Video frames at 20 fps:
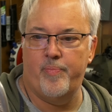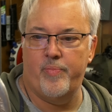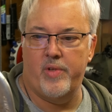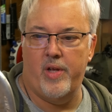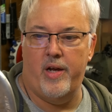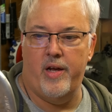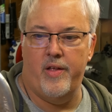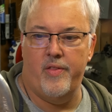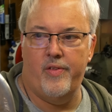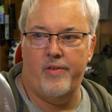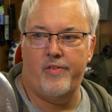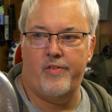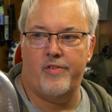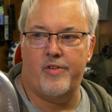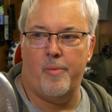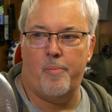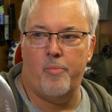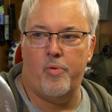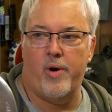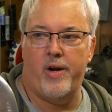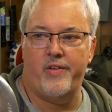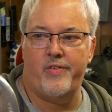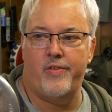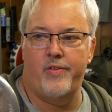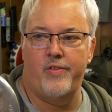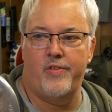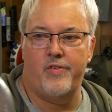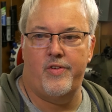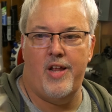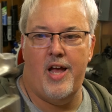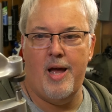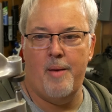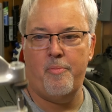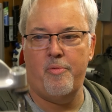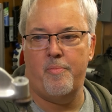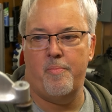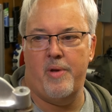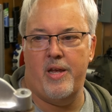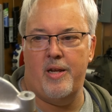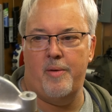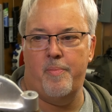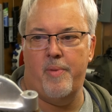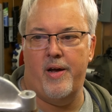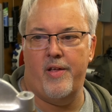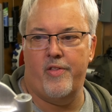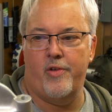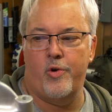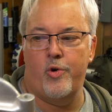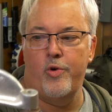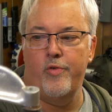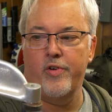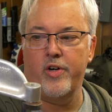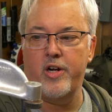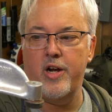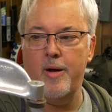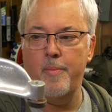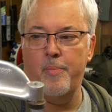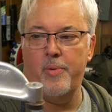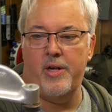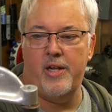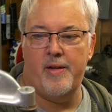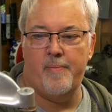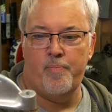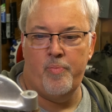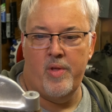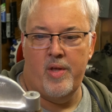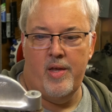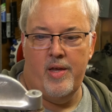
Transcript: This is a press and snap made by the Hoover Company.